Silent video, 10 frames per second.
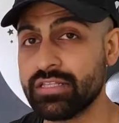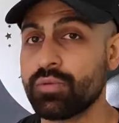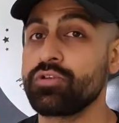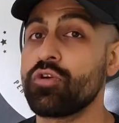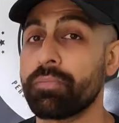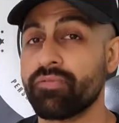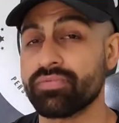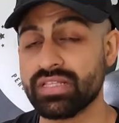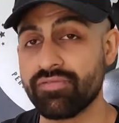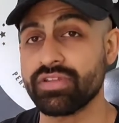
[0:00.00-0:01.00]
so we dropped it
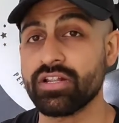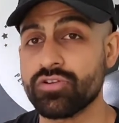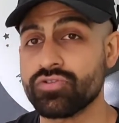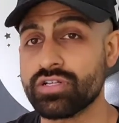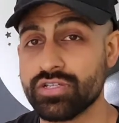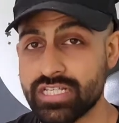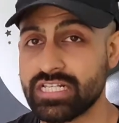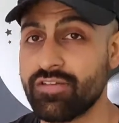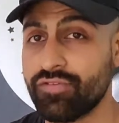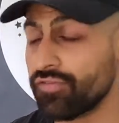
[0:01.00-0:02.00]
from 1700 to
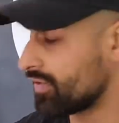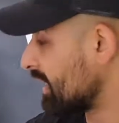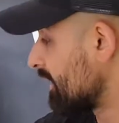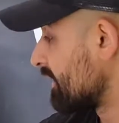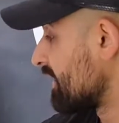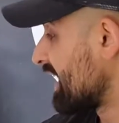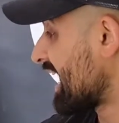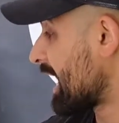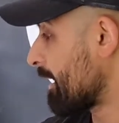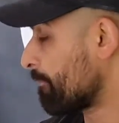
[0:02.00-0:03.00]
1650,
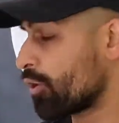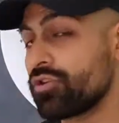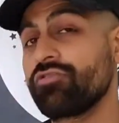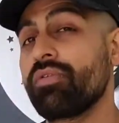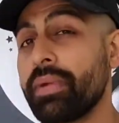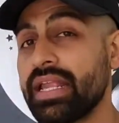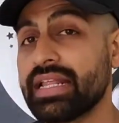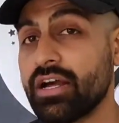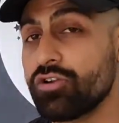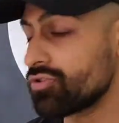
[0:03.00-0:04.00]
and protein remained
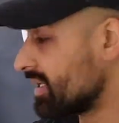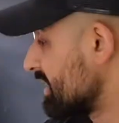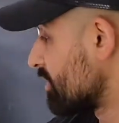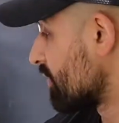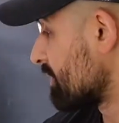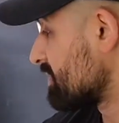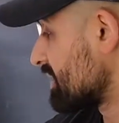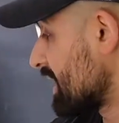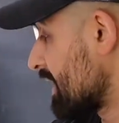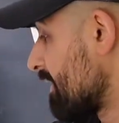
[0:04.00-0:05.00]
at 180 grams a
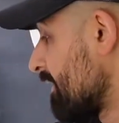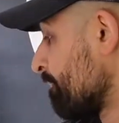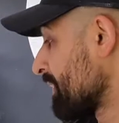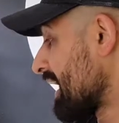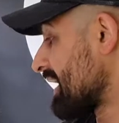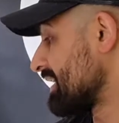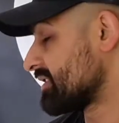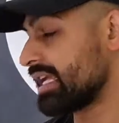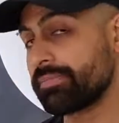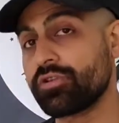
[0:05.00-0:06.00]
day, and his
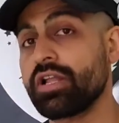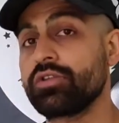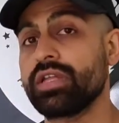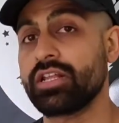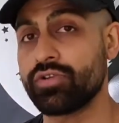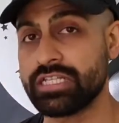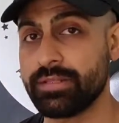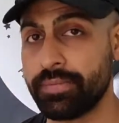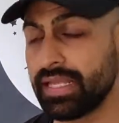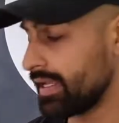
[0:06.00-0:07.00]
steps started to increase
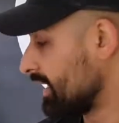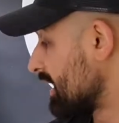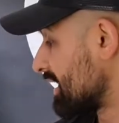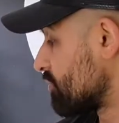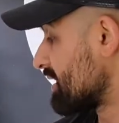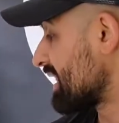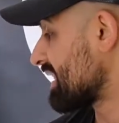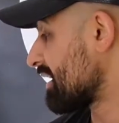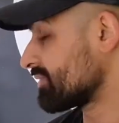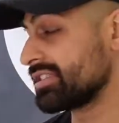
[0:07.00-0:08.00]
a bit to
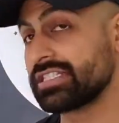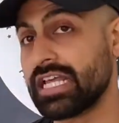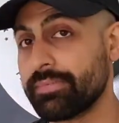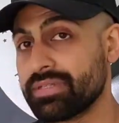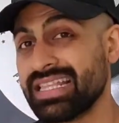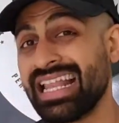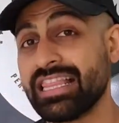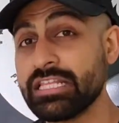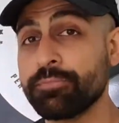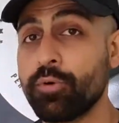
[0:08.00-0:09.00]
10,000 steps. Then at
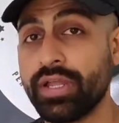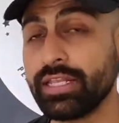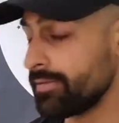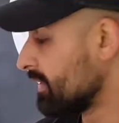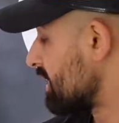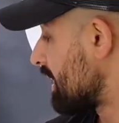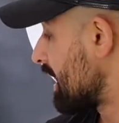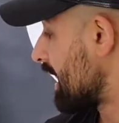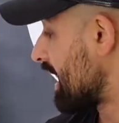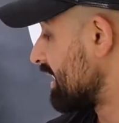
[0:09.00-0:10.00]
this point,
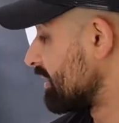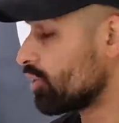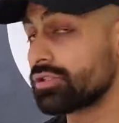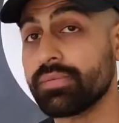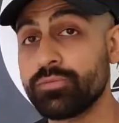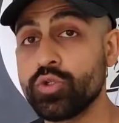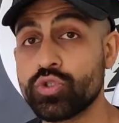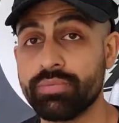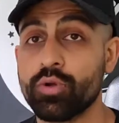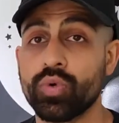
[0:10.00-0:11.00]
he got some new
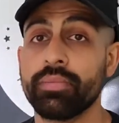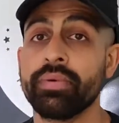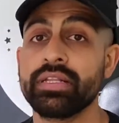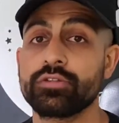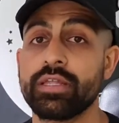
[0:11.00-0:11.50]
gym equipment, so he